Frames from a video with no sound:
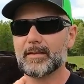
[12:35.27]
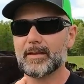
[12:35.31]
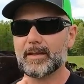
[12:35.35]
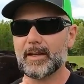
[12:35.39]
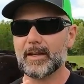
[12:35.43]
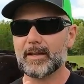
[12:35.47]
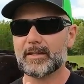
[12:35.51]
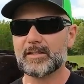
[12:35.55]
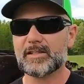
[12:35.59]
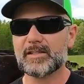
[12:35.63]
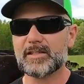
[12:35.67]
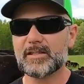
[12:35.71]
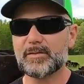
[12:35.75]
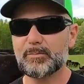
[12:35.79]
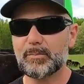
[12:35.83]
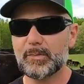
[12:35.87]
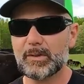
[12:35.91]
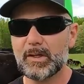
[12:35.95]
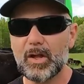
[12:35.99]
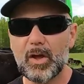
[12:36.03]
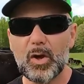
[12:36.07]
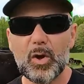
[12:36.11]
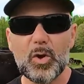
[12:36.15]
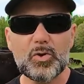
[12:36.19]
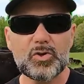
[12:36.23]
the
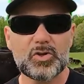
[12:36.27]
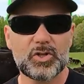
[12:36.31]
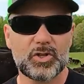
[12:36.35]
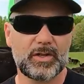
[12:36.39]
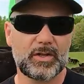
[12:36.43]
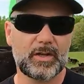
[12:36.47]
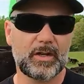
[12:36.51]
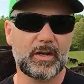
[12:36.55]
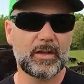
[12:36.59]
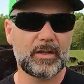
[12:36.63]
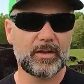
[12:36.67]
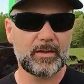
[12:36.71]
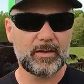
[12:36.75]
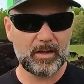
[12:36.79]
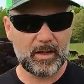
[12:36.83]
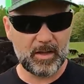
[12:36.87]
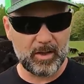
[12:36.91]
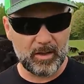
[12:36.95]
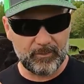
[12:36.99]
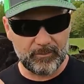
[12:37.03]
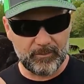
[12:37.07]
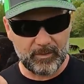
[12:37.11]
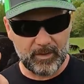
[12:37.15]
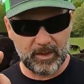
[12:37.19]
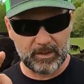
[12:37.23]
explosion
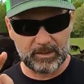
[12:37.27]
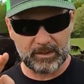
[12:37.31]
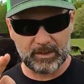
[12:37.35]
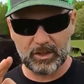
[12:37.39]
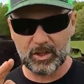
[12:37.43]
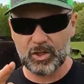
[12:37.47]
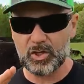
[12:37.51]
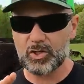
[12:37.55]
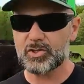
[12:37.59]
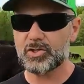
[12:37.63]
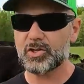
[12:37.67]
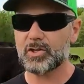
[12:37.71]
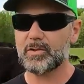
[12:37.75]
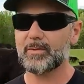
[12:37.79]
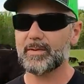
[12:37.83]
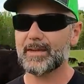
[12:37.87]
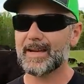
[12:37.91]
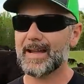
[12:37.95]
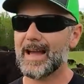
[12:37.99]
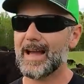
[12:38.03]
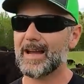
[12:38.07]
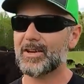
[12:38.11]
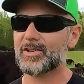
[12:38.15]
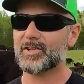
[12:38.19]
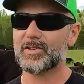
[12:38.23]
of allergic
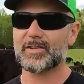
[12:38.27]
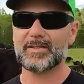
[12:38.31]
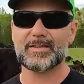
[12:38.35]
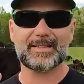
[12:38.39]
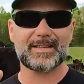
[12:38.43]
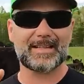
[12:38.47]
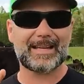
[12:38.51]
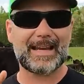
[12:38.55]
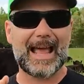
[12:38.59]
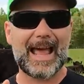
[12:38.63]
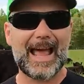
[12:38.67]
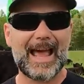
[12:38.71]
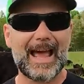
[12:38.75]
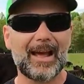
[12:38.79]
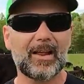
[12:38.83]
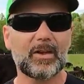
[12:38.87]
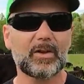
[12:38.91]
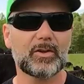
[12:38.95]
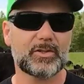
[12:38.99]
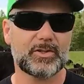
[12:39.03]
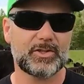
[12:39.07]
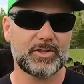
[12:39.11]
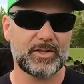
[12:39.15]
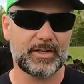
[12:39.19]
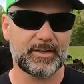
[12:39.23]
reactions and
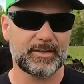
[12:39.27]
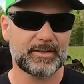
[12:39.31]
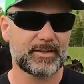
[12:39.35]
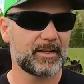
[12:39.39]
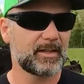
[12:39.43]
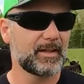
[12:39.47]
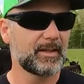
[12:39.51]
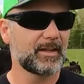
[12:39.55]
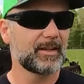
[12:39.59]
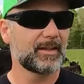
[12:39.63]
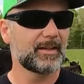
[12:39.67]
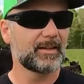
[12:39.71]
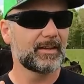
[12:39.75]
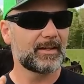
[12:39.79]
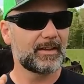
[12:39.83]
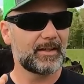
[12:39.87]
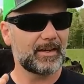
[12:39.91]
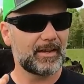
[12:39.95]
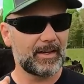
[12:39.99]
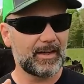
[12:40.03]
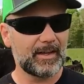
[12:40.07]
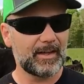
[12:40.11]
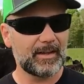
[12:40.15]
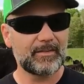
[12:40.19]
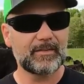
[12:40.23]
allergies
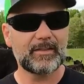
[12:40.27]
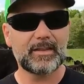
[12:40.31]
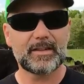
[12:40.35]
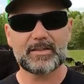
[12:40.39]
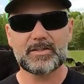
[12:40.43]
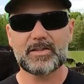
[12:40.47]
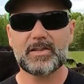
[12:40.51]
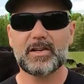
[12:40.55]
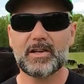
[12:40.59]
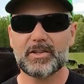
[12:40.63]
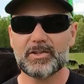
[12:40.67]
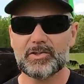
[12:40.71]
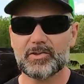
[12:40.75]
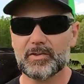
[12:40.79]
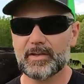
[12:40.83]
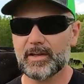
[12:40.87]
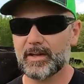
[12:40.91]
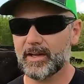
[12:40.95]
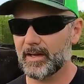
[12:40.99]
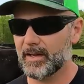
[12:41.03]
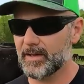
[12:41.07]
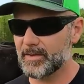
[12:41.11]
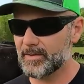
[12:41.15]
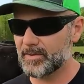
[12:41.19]
in this country